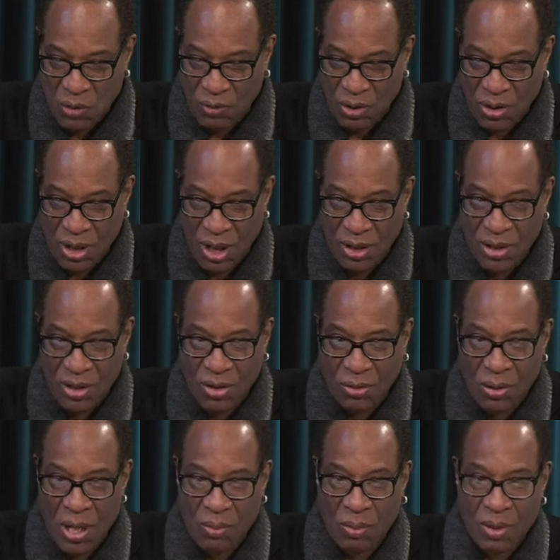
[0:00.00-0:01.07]
Virginia
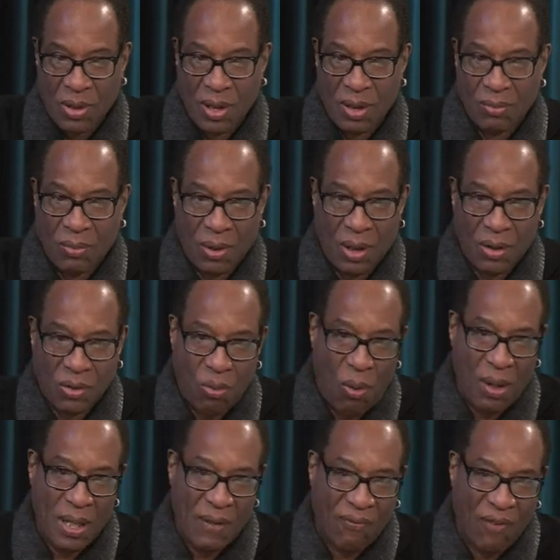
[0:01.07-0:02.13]
Street, which was a
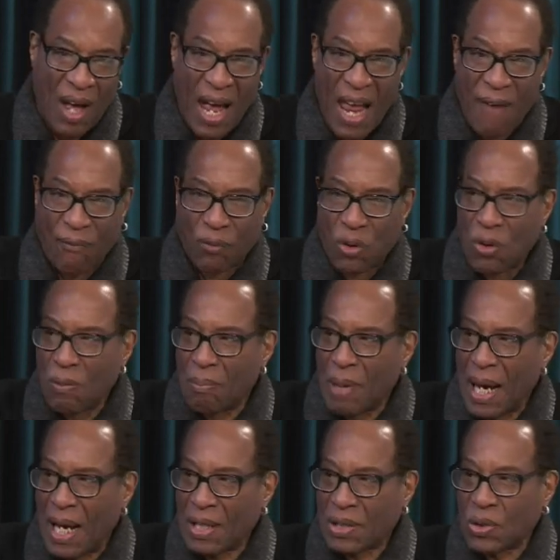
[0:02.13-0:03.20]
25-room
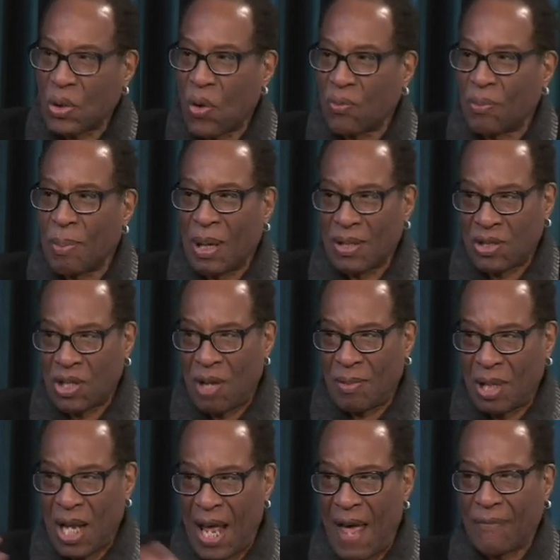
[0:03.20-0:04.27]
mansion over by
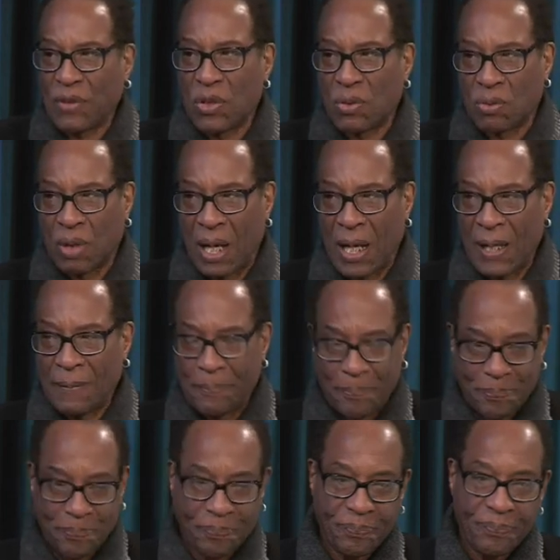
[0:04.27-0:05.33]
Summit Avenue, right?
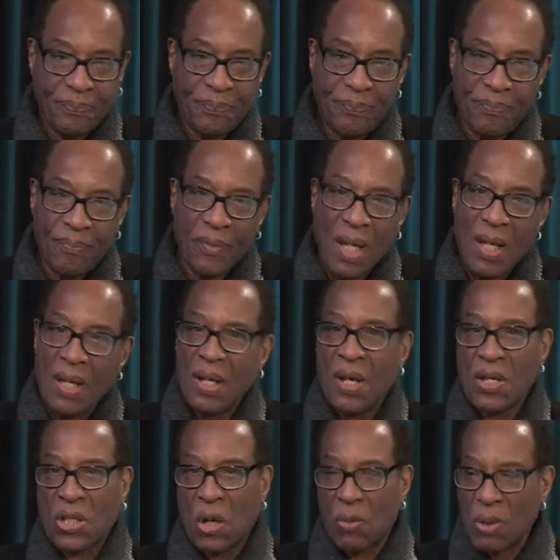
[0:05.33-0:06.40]

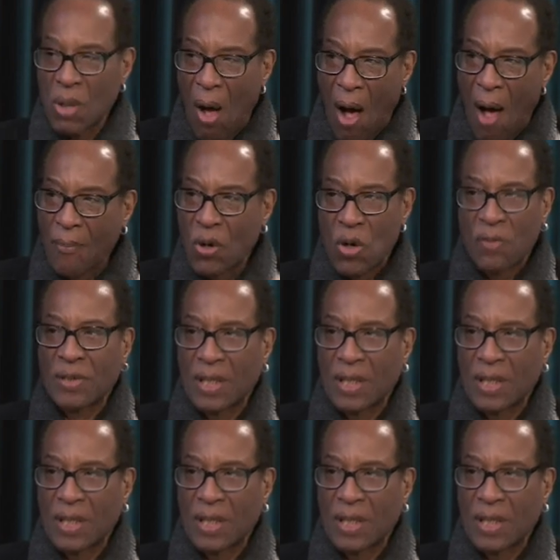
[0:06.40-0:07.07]
So we all moved